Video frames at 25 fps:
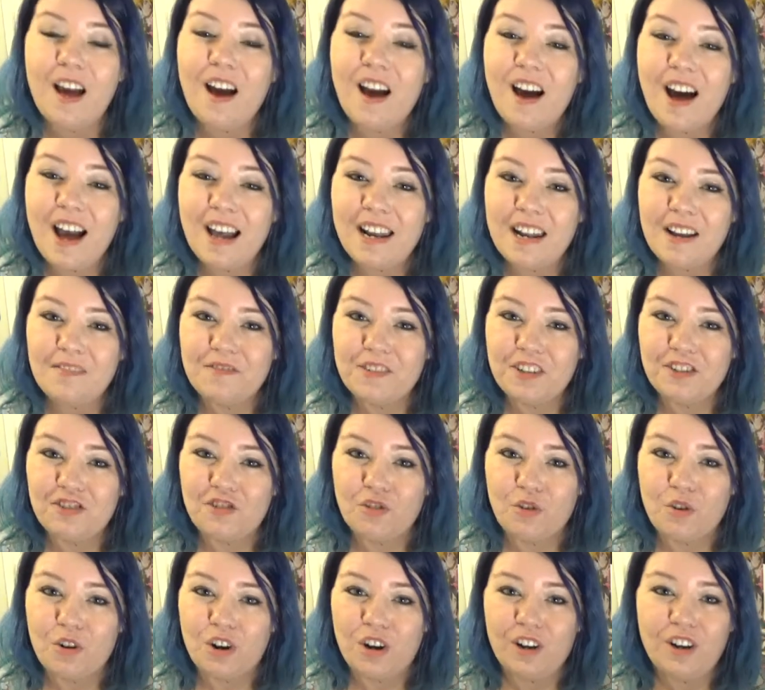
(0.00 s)
I love to
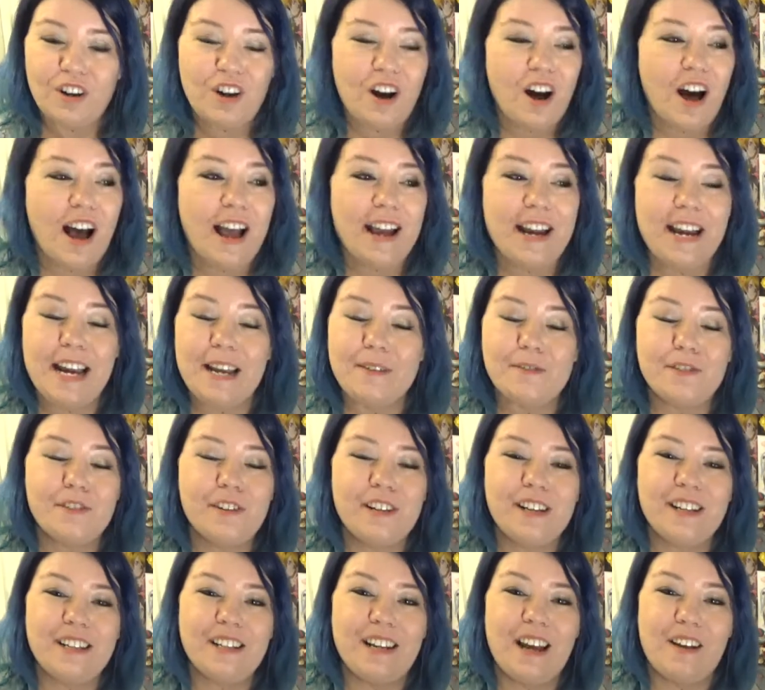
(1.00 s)
draw. I
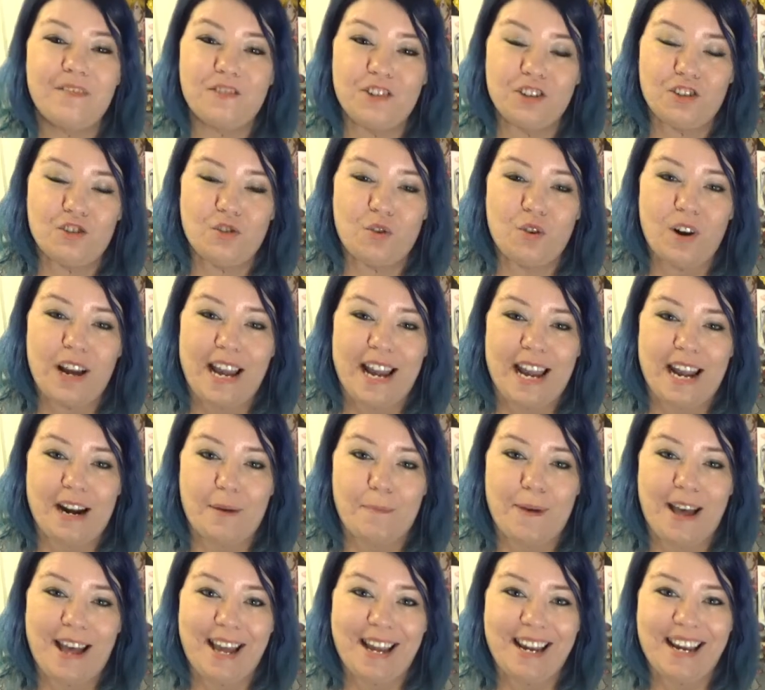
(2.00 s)
absolutely love to draw
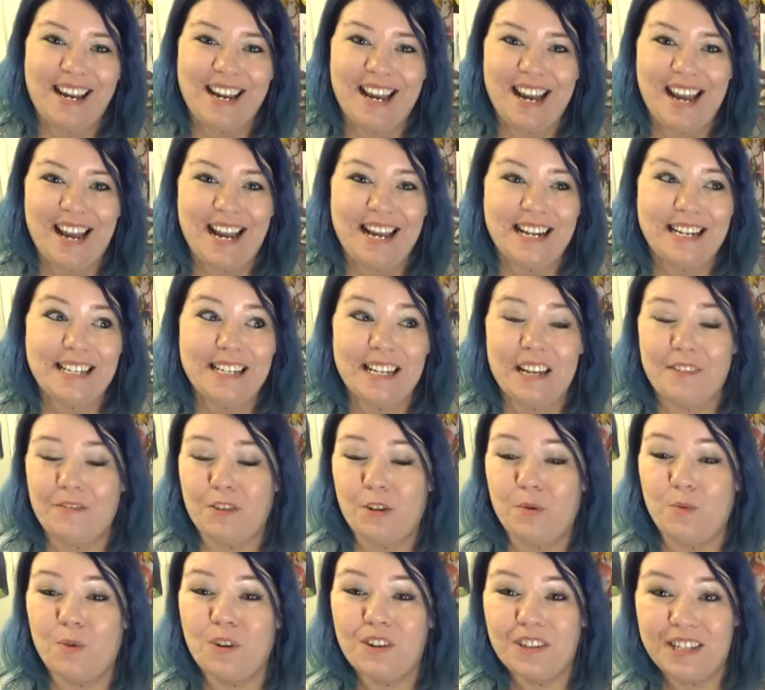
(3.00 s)
anime, and if
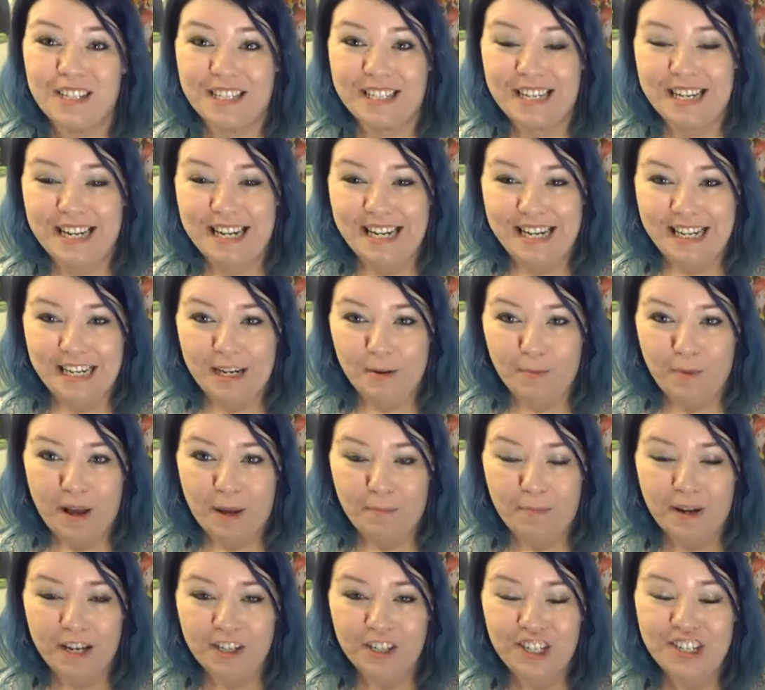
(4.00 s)
you want to see any of my
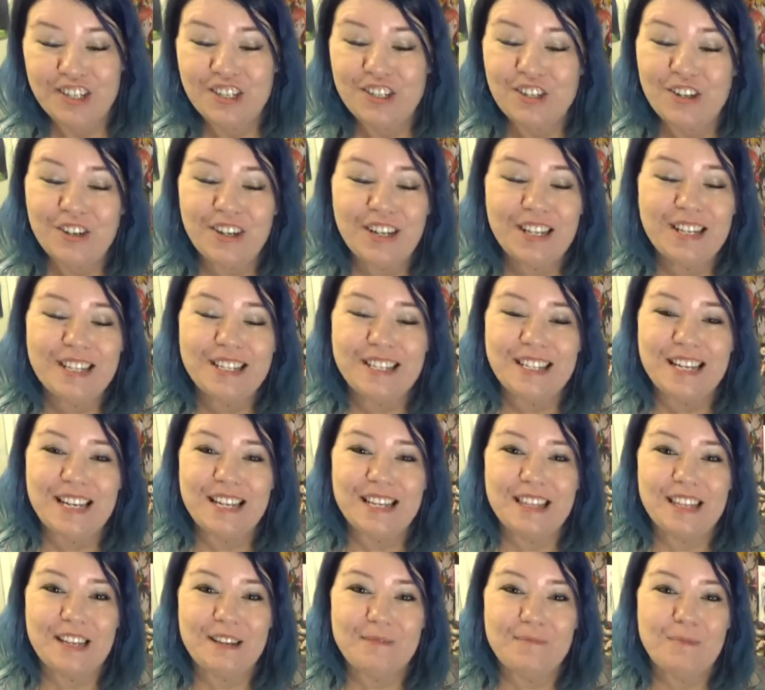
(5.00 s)
pictures you can see
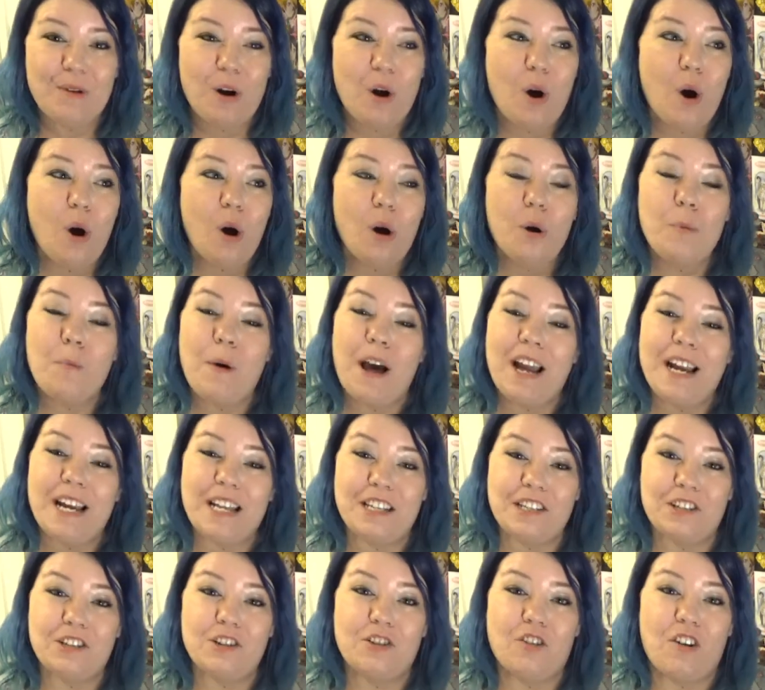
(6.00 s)
them on my
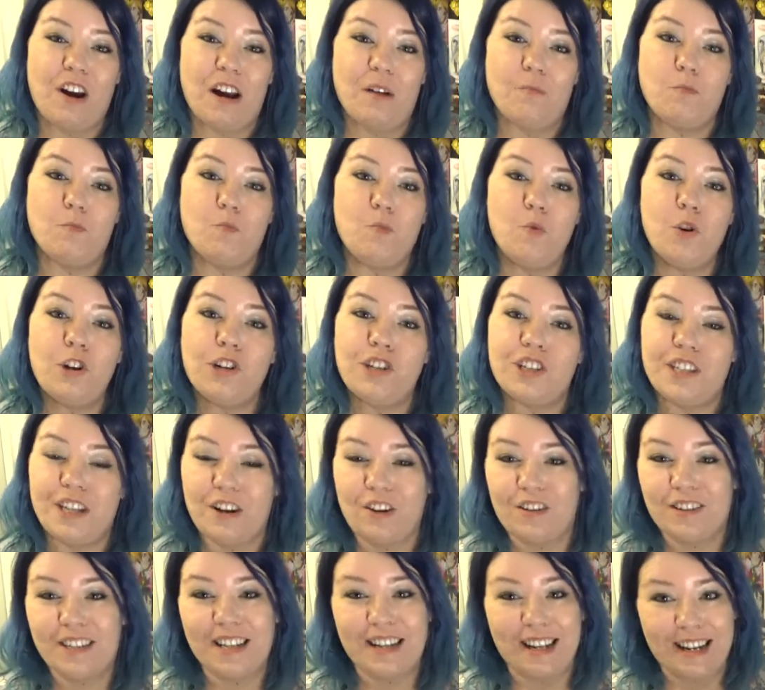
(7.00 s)
Instagram, which there
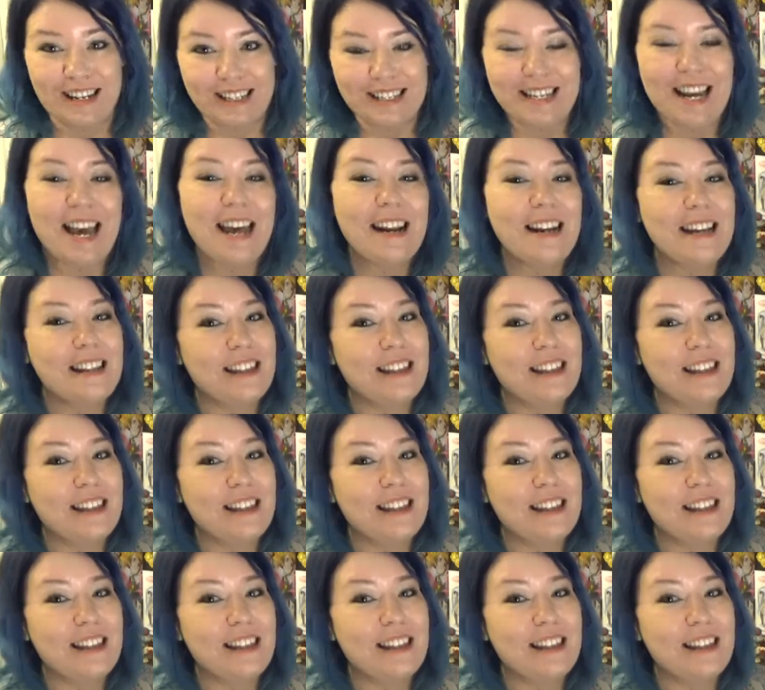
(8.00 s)
is a link down